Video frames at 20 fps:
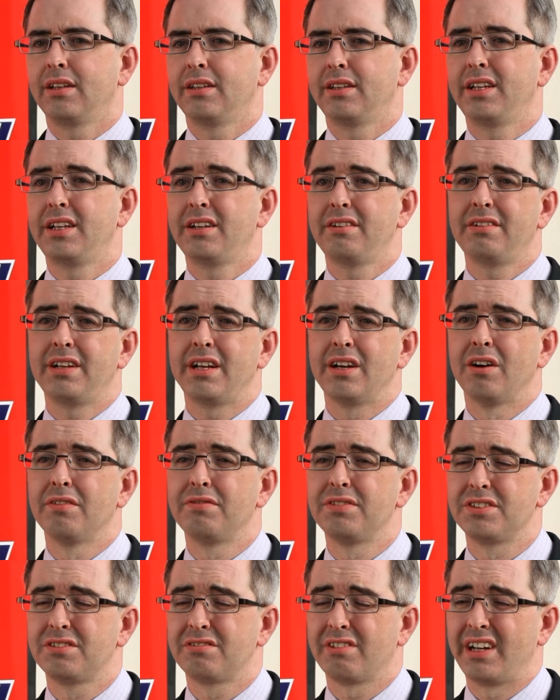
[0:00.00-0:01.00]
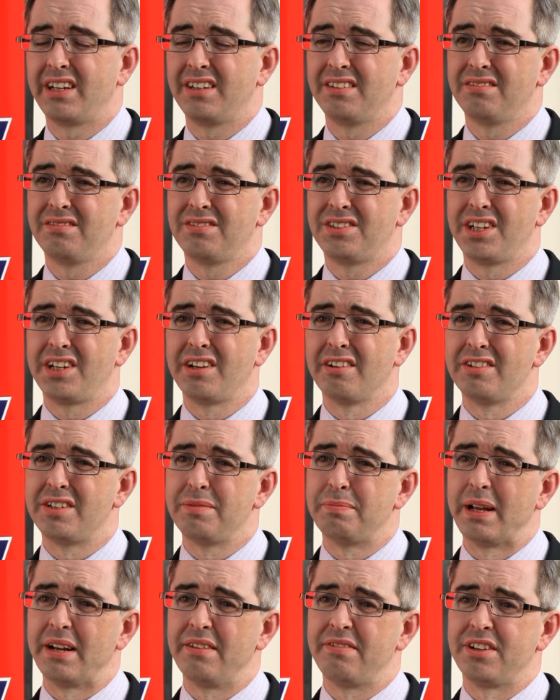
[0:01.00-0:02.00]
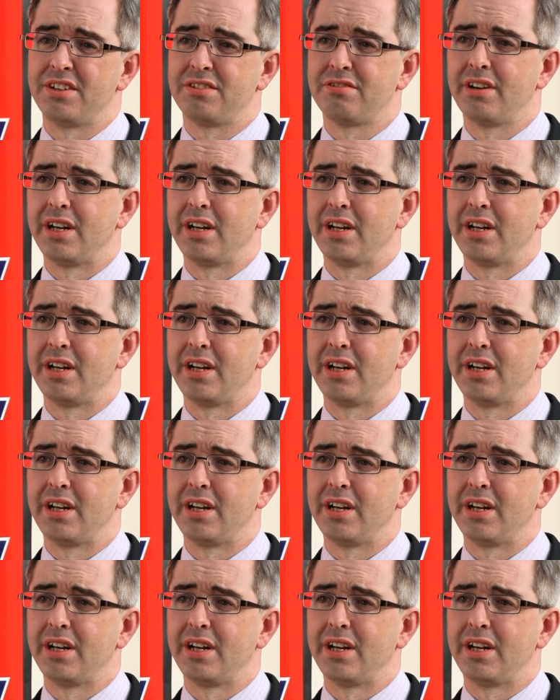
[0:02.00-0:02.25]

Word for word: The unit offers great security benefits